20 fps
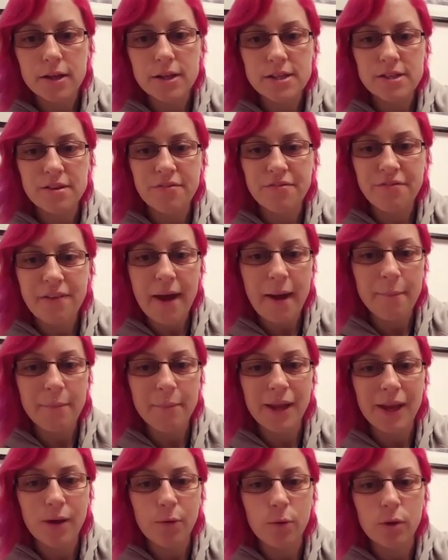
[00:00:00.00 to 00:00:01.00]
Is it
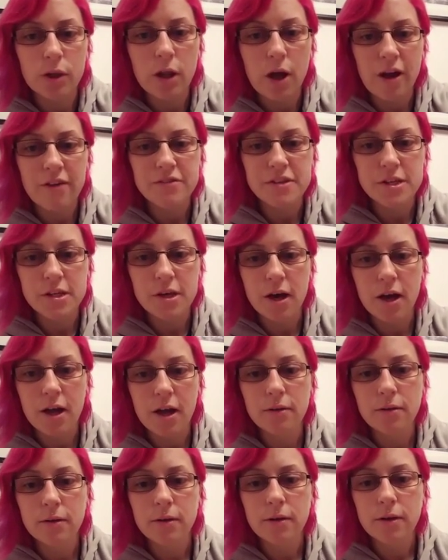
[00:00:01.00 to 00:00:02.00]
family or
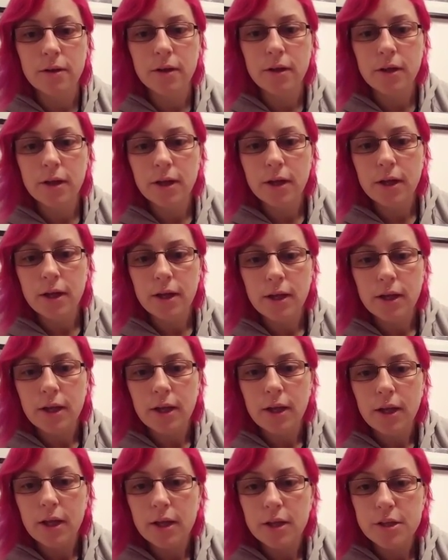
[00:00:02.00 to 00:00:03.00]
lifestyle?
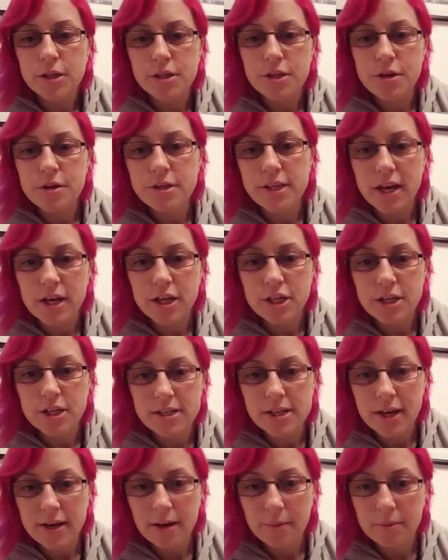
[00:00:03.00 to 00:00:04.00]
Sue said, I
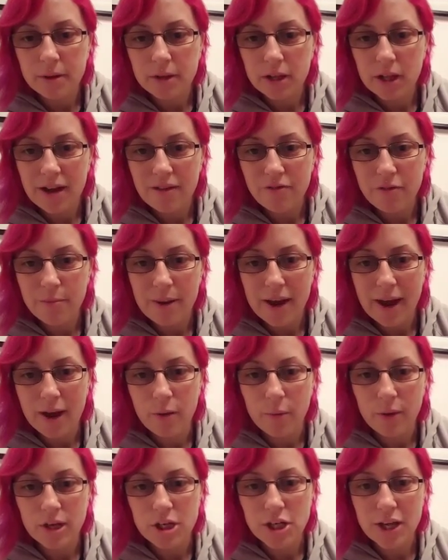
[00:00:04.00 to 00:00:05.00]
just signed up a client for my
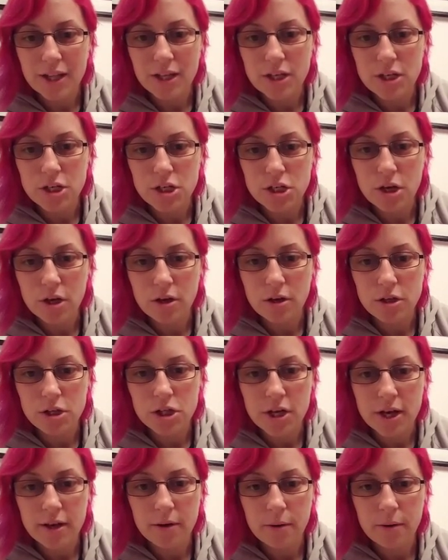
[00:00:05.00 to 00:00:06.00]
8-week challenge
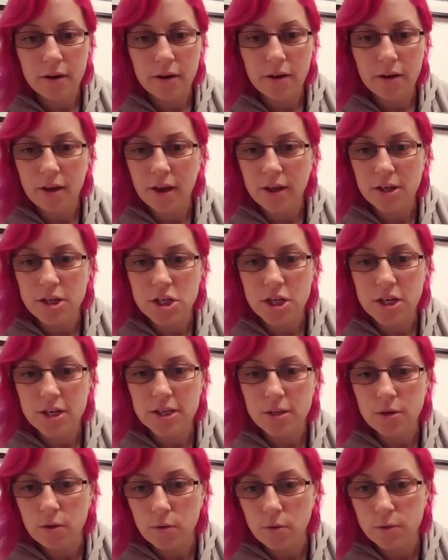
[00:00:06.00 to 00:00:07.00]
January, and
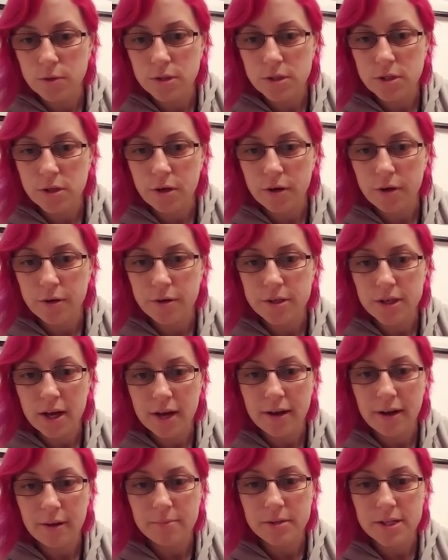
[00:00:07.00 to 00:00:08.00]
she's also
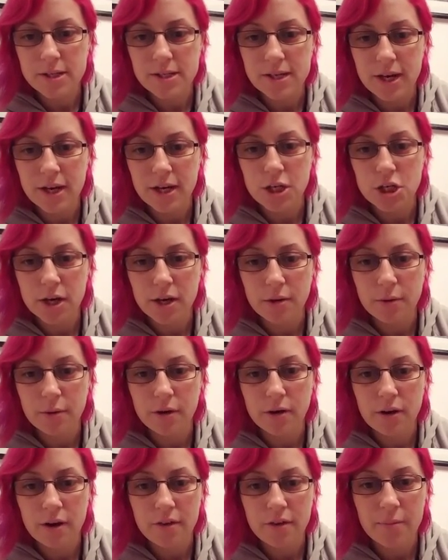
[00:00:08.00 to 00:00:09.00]
signed up to start in
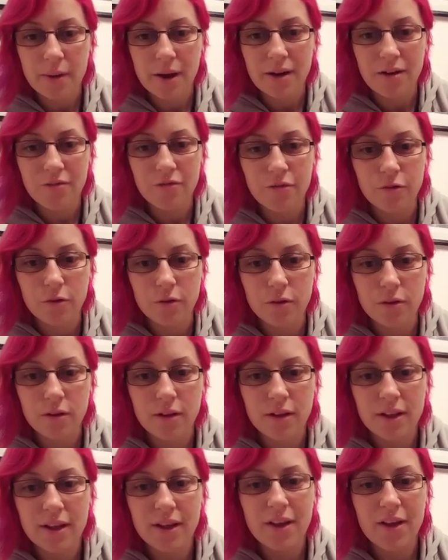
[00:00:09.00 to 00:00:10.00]
January 9th, paid in full.
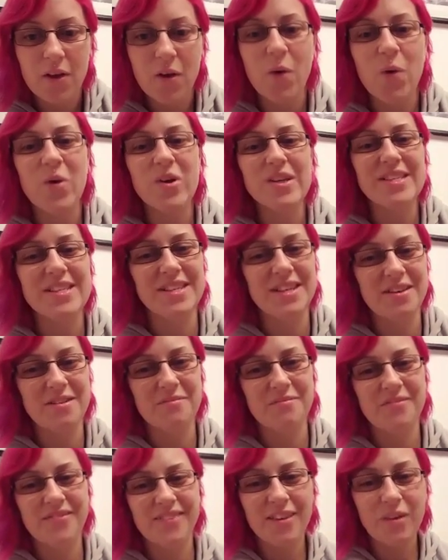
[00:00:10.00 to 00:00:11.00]

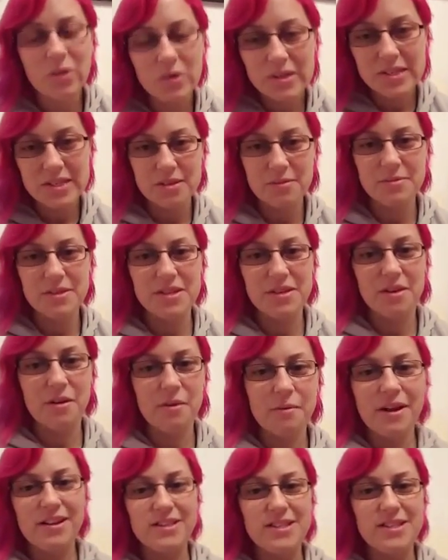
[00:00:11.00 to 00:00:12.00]
Awesome. Awesome,
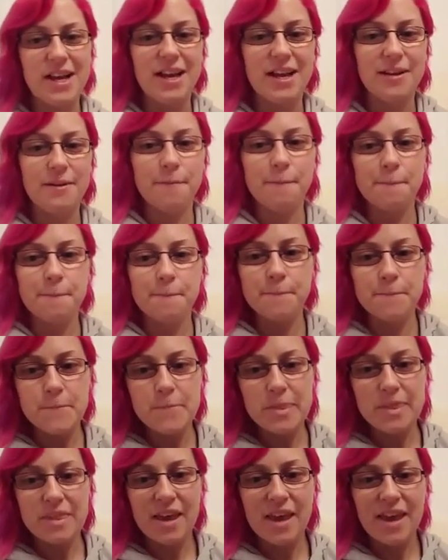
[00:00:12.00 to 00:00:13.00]
Sue. Well done.
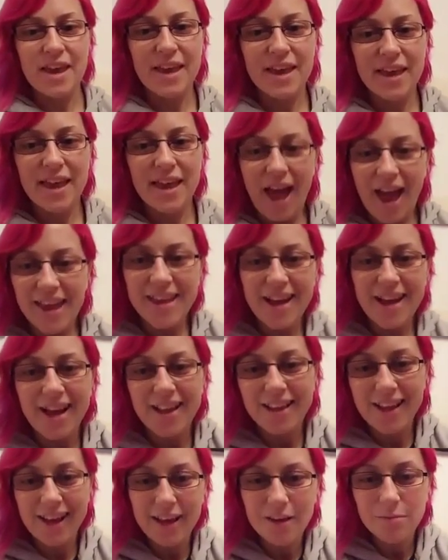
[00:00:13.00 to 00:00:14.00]
Hey,
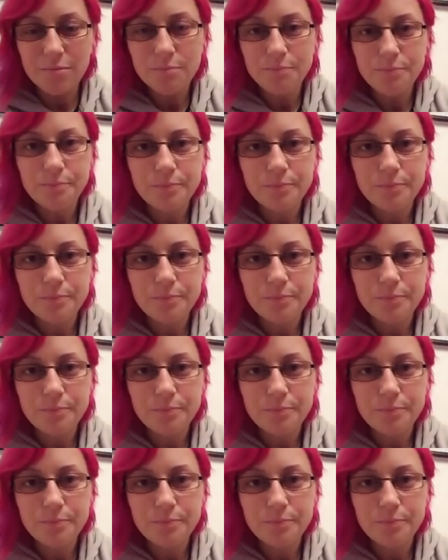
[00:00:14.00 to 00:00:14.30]
Carly.